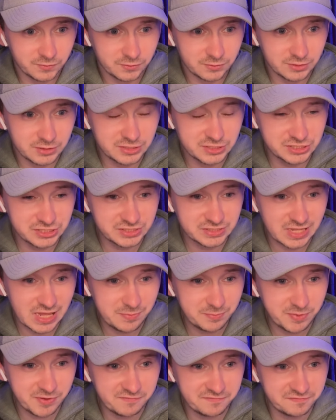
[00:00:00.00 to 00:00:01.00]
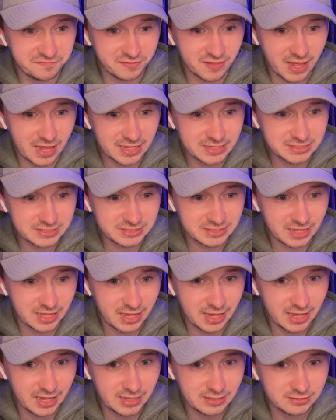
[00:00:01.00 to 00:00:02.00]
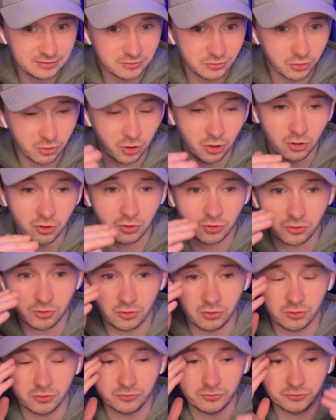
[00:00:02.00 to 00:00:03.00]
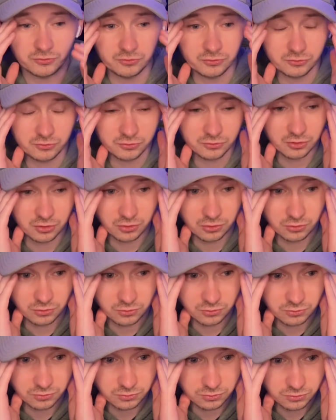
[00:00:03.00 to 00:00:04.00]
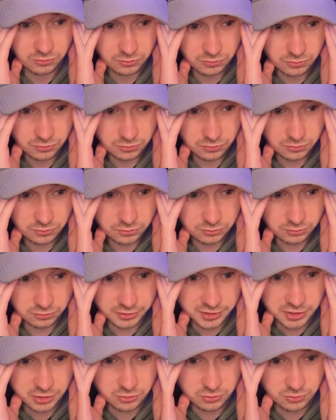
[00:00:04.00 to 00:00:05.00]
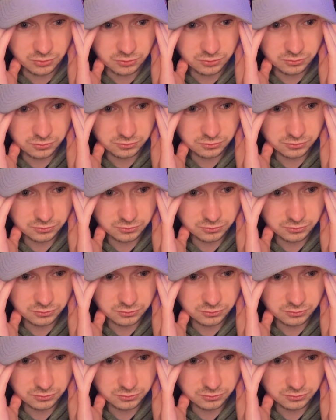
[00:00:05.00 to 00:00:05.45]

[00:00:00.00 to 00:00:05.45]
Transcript: He's sniping flies in the head? Oh no. Leo.